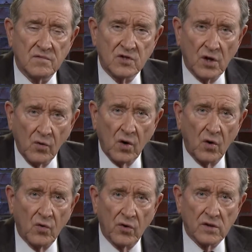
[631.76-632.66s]

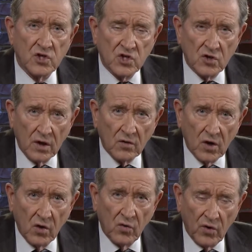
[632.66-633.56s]
toehold or a
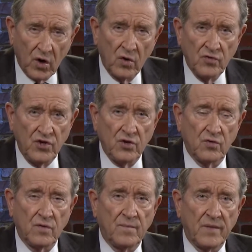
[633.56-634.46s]
stranglehold on
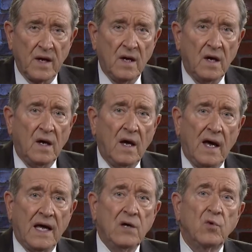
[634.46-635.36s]
you,
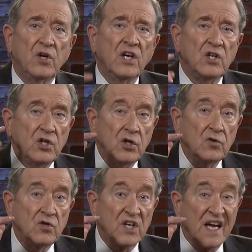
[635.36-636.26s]
he will get
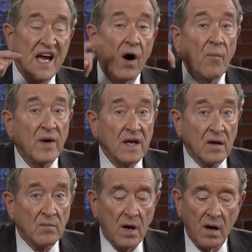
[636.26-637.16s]
you to help
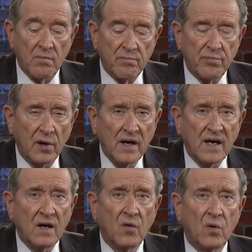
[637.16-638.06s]
him
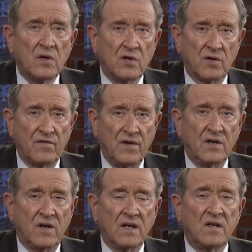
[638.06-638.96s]
bring what you're
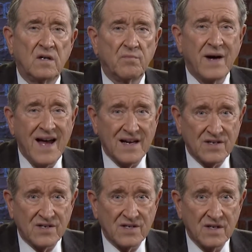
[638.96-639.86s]
fearing to
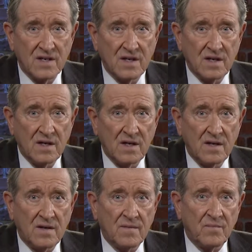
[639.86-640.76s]
pass
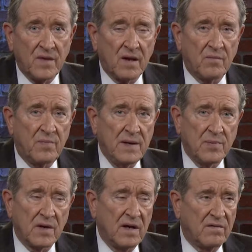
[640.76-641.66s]

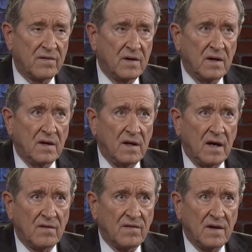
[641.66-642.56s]
people have,
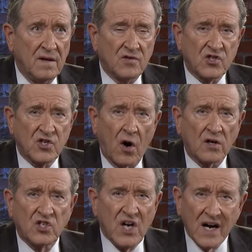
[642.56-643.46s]
have in stark
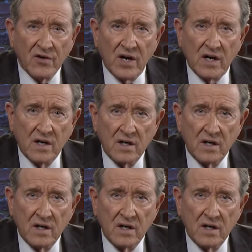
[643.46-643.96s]
terror,